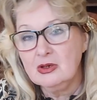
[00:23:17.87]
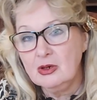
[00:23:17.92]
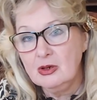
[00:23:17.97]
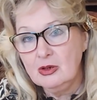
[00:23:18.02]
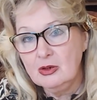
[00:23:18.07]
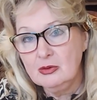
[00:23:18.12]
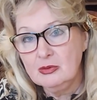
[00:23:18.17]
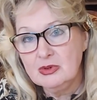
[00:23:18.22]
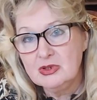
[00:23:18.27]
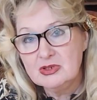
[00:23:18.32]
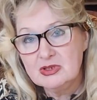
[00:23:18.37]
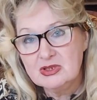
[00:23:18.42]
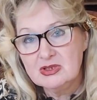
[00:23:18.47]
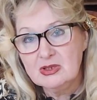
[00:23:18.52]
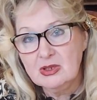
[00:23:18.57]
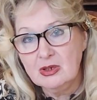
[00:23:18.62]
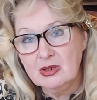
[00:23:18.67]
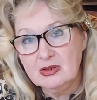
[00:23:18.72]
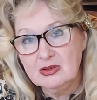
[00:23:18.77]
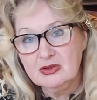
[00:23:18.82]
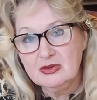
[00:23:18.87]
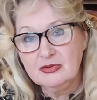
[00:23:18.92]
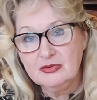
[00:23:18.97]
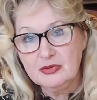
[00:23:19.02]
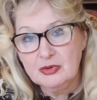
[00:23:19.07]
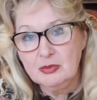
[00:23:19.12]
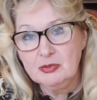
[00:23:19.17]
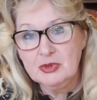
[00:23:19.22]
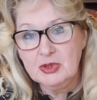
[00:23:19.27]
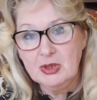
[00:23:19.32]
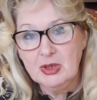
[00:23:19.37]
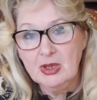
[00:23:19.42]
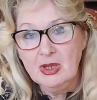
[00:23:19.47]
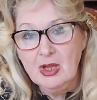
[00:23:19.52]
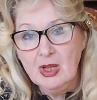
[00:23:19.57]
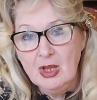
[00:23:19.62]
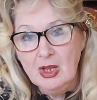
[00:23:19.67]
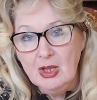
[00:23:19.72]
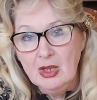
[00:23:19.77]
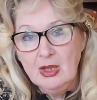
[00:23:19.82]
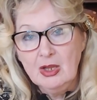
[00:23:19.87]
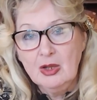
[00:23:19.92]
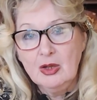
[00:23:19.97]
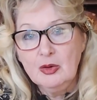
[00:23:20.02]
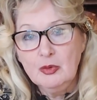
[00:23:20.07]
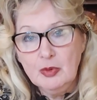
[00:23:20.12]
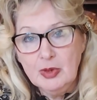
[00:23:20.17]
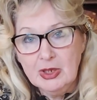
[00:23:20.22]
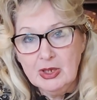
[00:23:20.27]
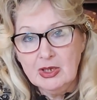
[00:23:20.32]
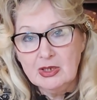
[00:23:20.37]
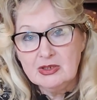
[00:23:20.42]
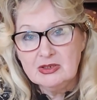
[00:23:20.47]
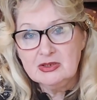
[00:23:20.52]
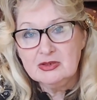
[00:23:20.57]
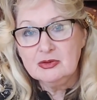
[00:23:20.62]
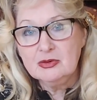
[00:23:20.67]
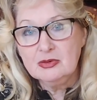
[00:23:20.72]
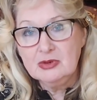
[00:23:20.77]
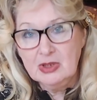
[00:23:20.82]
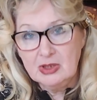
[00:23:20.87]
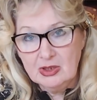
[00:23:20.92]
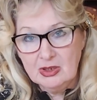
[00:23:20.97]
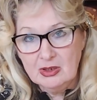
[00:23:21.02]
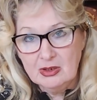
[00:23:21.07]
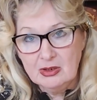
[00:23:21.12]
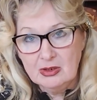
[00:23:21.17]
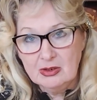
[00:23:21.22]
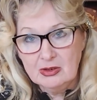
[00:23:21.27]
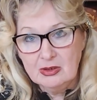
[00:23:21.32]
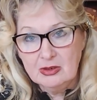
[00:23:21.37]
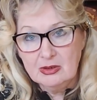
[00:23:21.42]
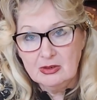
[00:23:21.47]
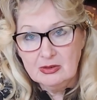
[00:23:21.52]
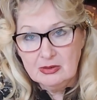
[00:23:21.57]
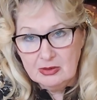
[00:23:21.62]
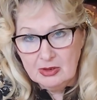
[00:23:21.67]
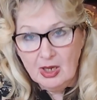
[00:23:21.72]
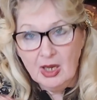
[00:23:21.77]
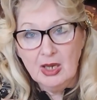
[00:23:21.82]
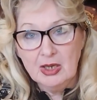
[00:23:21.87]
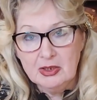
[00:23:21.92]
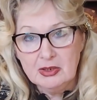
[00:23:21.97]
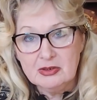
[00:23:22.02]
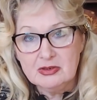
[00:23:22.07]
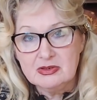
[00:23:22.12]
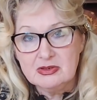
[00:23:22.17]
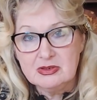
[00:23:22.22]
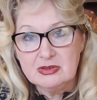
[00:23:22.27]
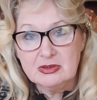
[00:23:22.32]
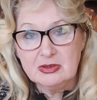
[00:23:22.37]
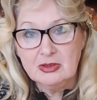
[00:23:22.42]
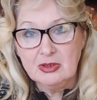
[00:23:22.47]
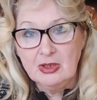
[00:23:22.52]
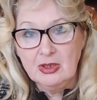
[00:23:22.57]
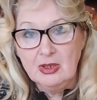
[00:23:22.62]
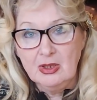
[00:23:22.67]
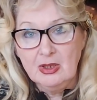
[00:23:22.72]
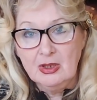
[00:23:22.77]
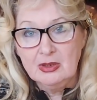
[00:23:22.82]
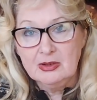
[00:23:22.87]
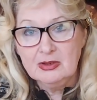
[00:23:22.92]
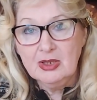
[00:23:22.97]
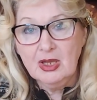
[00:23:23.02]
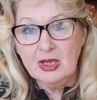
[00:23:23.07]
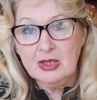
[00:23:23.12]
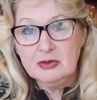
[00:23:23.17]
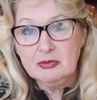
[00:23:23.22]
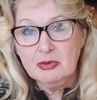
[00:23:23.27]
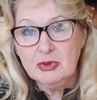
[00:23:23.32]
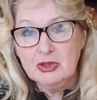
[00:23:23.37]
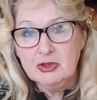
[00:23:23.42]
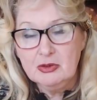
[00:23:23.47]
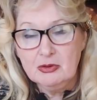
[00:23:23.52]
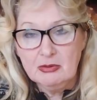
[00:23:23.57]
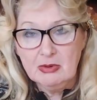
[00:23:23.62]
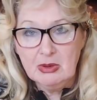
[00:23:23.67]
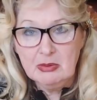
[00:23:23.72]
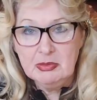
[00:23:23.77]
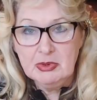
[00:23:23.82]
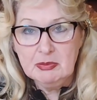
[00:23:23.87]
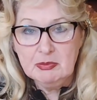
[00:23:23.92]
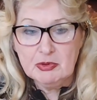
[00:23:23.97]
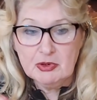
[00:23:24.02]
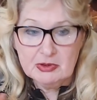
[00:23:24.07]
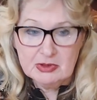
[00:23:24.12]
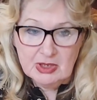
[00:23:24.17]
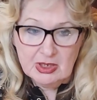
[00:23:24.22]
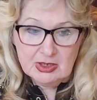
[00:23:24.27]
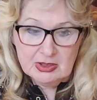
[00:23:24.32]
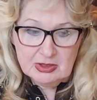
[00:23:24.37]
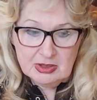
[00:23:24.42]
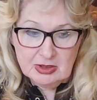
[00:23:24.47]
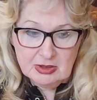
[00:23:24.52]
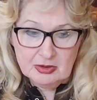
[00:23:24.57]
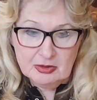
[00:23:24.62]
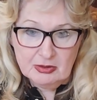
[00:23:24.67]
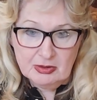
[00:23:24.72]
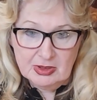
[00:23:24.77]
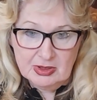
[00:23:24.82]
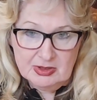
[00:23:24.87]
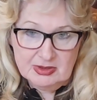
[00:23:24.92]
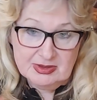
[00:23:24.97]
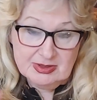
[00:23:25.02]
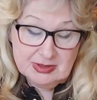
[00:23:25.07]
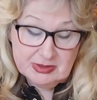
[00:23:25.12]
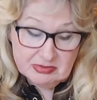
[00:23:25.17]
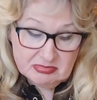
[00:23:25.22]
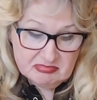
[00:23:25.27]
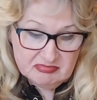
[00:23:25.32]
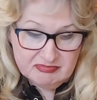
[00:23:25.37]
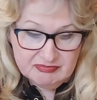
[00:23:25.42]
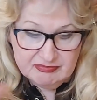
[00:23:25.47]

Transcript: Always start from the weakest to the highest. That way you will be protecting your eyes.